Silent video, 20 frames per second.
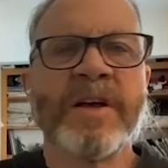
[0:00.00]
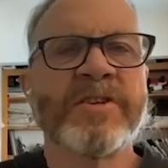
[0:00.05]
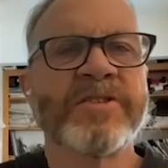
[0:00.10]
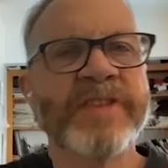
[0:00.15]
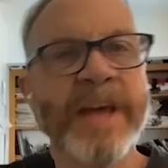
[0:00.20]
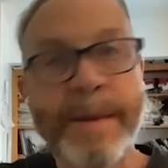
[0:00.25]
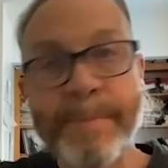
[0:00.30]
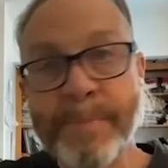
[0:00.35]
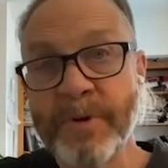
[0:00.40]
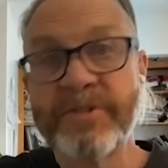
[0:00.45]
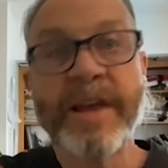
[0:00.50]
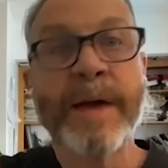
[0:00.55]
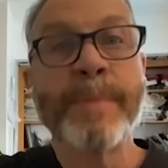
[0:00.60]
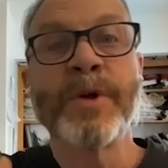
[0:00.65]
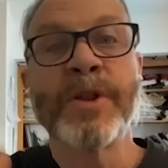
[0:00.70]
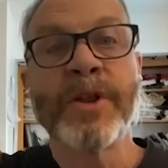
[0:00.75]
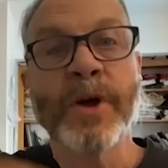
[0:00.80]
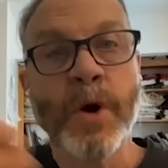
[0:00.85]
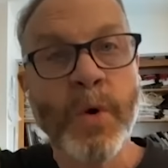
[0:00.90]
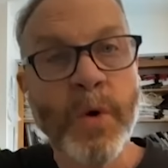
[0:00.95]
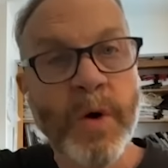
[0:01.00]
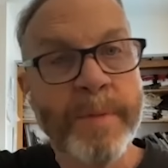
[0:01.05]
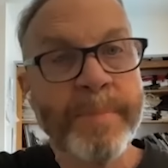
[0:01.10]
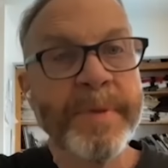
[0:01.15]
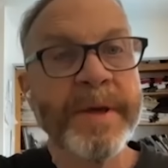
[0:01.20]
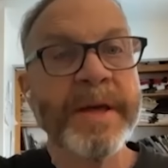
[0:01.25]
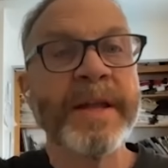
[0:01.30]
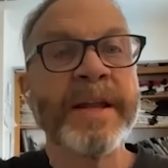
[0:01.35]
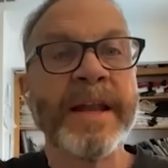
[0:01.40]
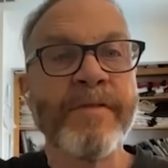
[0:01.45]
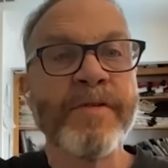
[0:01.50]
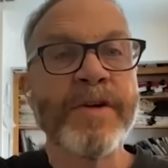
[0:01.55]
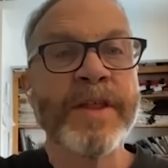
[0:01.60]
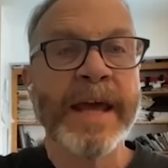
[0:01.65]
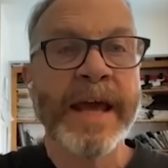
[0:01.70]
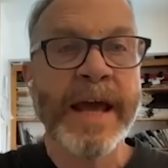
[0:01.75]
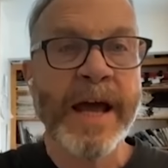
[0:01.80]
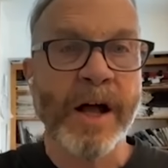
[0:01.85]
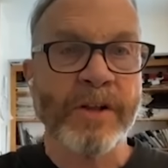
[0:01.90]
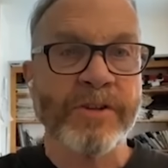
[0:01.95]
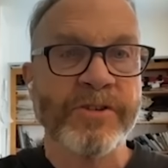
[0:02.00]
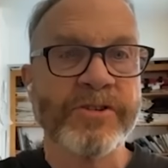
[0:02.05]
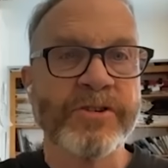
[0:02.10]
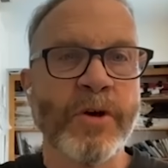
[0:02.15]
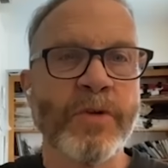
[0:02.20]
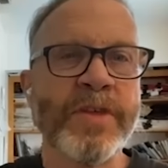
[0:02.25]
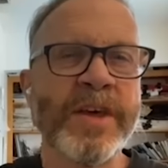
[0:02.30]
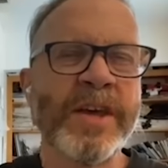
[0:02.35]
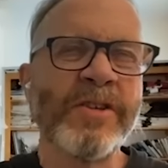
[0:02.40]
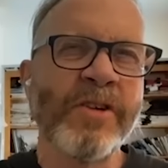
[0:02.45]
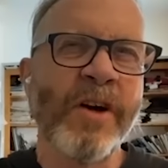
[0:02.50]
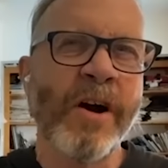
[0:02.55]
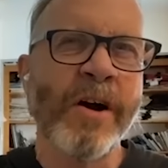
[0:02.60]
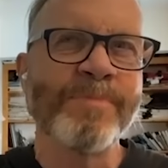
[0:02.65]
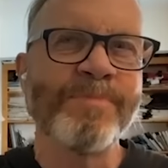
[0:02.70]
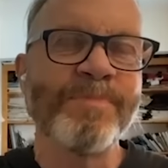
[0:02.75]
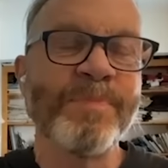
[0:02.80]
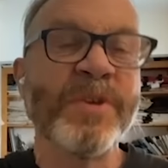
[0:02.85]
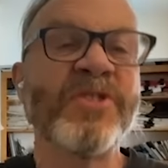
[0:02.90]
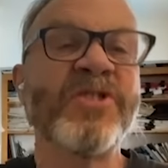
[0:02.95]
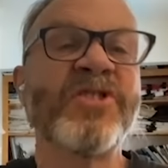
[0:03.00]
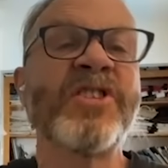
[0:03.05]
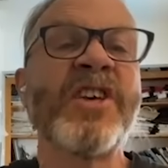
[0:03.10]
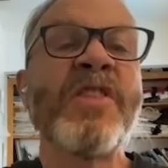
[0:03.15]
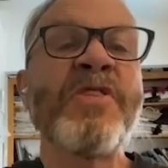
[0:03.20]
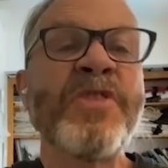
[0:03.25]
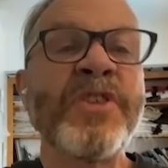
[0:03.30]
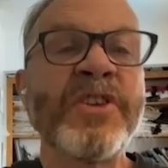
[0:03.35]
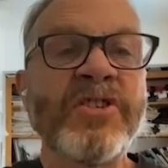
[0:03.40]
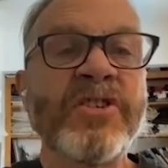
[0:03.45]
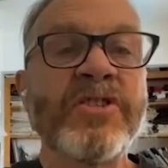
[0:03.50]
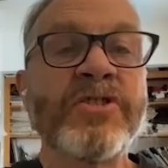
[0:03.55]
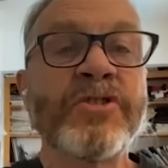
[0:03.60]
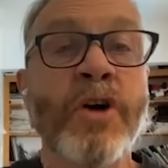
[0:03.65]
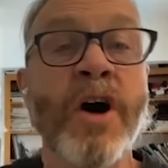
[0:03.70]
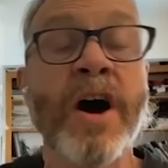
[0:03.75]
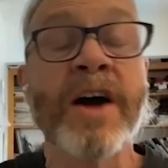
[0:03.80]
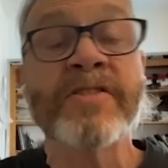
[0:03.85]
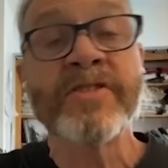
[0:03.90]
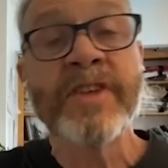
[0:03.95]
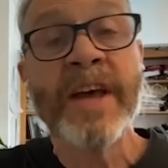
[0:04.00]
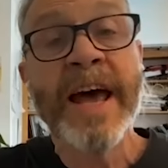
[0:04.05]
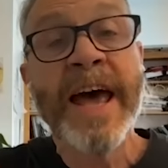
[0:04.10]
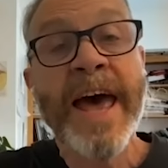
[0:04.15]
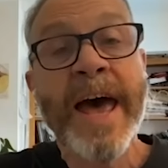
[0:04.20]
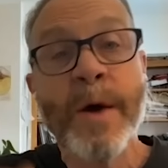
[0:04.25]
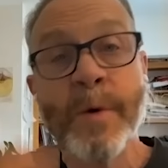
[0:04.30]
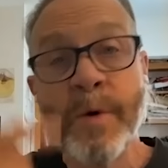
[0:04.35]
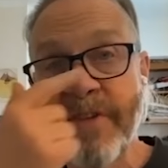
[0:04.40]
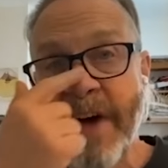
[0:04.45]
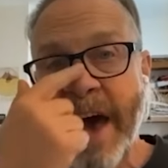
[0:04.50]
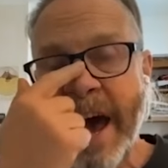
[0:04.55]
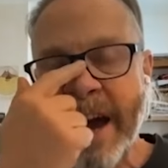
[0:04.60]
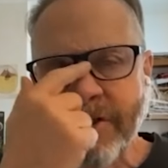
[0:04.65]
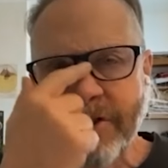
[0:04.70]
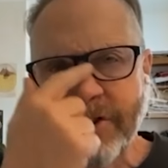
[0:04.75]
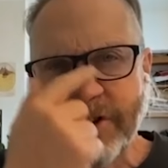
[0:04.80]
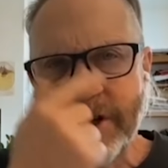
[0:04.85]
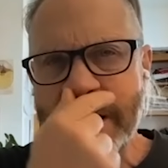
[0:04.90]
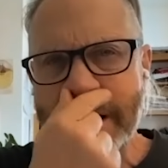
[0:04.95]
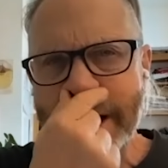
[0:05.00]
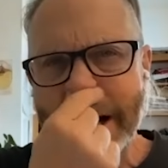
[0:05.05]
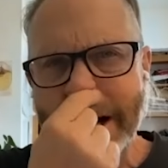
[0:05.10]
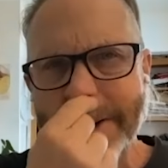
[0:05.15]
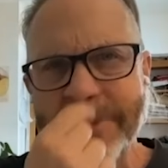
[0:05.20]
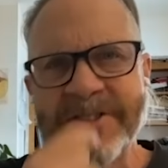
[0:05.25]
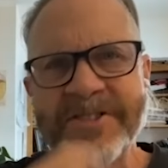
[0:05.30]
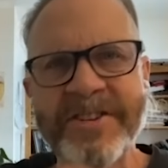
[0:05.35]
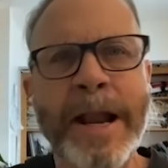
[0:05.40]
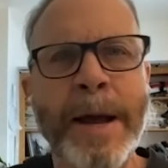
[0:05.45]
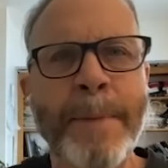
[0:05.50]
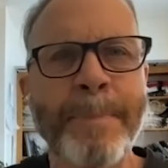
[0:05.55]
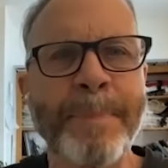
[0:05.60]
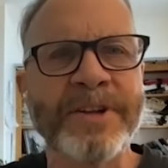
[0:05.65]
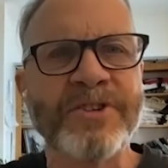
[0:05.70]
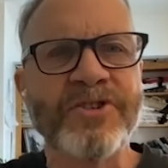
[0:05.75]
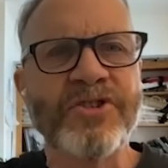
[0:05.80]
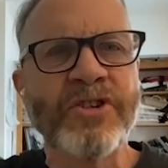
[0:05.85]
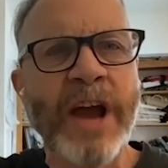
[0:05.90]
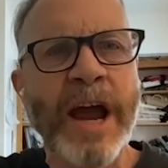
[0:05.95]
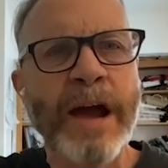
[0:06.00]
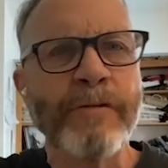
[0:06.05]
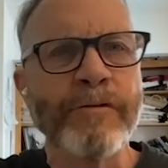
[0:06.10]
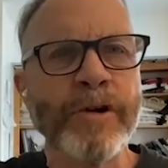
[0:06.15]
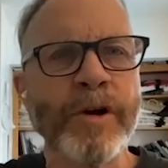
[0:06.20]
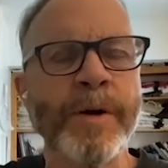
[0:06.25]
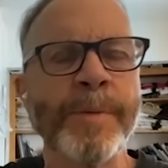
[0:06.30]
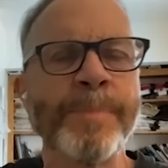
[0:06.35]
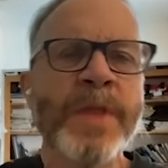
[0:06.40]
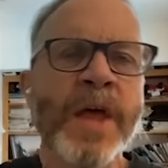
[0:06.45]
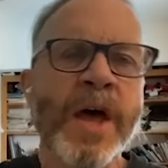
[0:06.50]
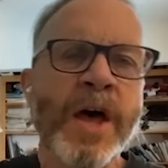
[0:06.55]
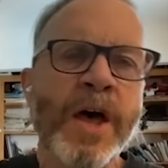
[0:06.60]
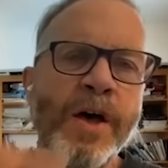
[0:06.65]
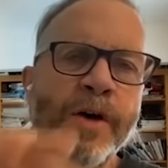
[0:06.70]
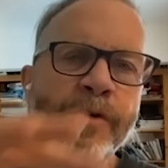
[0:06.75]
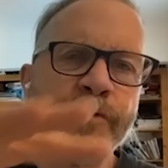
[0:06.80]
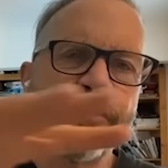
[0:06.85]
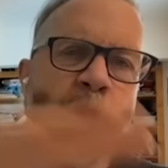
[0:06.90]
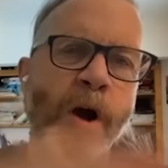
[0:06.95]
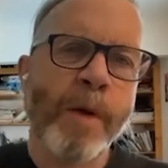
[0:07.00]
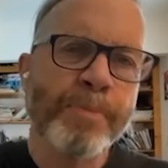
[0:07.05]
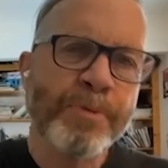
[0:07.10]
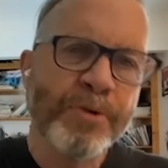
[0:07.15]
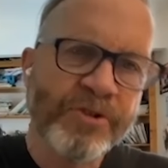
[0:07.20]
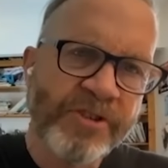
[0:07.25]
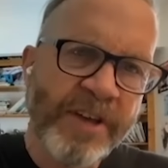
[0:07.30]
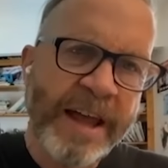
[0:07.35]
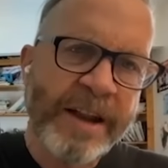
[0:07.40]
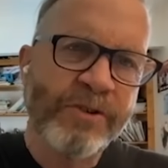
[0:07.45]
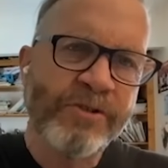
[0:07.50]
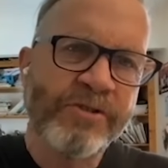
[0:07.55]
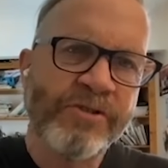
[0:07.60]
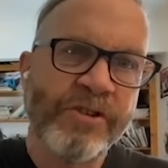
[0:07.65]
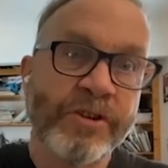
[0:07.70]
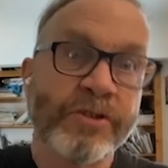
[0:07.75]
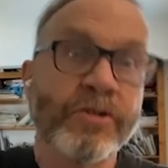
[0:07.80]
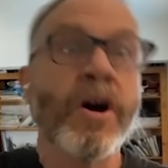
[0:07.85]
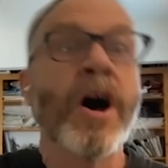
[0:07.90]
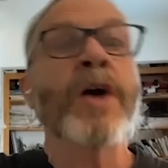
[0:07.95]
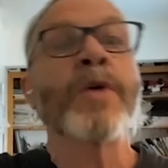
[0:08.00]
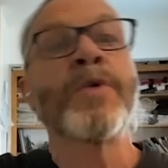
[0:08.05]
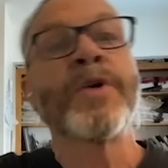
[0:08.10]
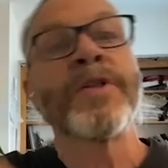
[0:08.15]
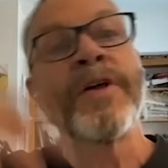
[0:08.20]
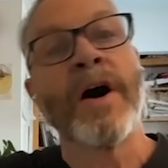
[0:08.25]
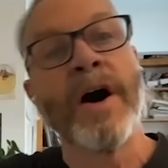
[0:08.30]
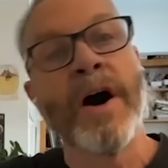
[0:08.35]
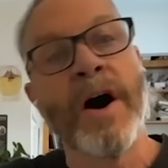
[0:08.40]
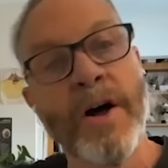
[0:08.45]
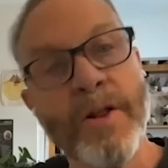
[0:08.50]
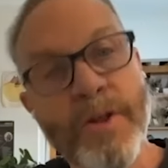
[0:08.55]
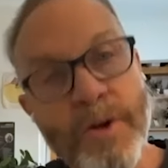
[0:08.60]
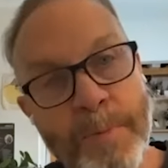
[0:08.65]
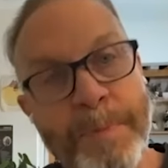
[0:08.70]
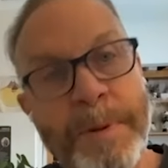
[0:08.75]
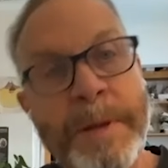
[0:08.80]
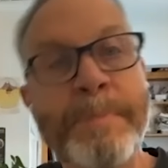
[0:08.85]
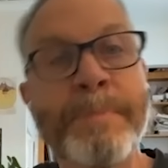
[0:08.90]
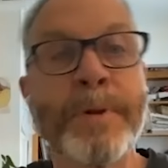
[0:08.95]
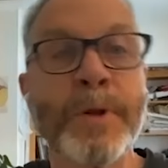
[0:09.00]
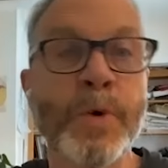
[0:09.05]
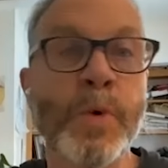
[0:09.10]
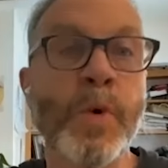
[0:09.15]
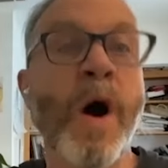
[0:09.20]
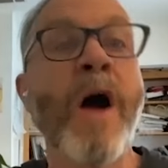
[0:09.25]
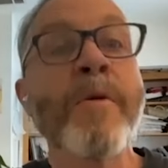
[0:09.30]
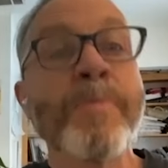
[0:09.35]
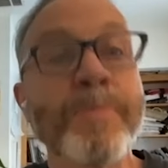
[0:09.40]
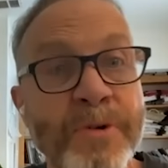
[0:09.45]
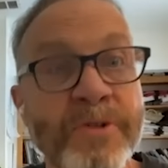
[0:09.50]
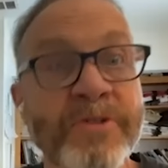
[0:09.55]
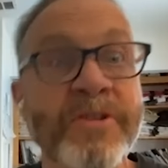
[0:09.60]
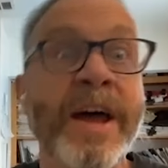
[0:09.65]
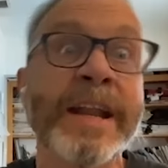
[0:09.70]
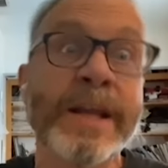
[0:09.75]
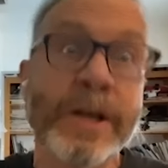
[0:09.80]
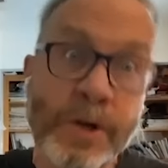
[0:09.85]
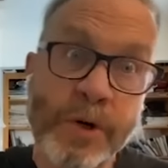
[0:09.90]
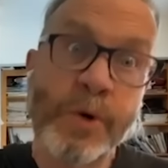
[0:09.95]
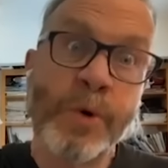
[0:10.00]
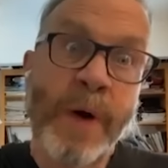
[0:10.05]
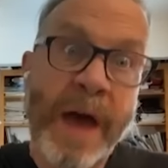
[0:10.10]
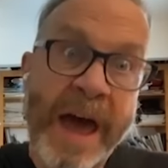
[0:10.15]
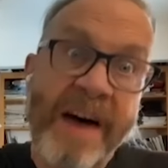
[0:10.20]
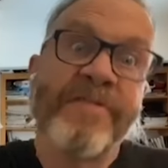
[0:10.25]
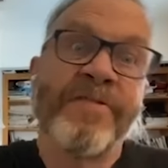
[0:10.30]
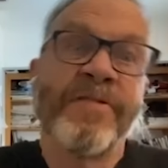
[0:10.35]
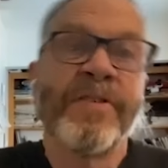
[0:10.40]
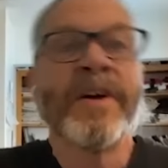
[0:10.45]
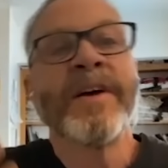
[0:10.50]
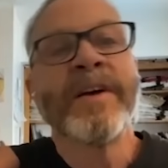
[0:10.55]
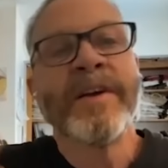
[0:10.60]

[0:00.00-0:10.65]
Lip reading: Same with equipment and everything else. So these are synthesis talks. And we've actually set up a chat room for our presenters to talk with other people who aren't presenting who have